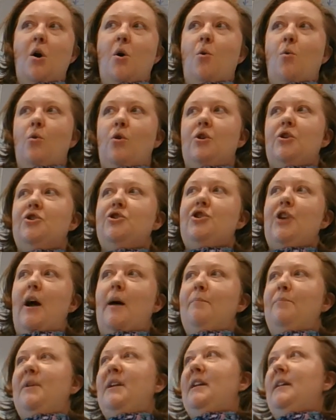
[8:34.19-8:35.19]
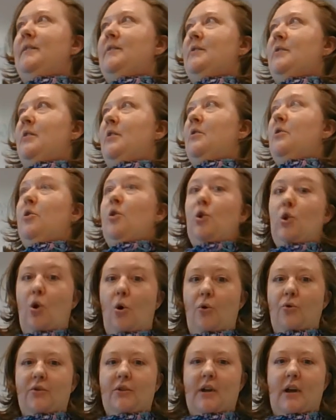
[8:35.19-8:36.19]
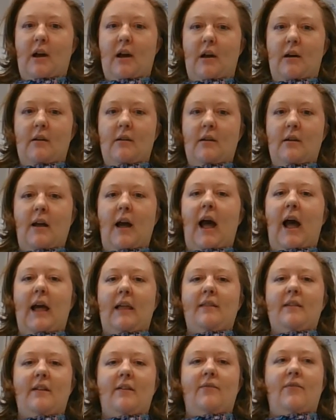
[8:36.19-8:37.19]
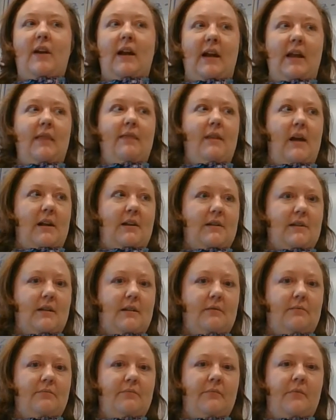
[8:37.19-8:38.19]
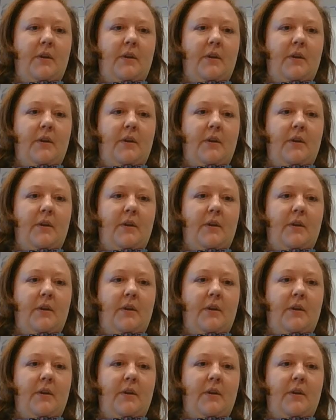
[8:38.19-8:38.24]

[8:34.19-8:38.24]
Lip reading: Or j'habite Londres. I live in London,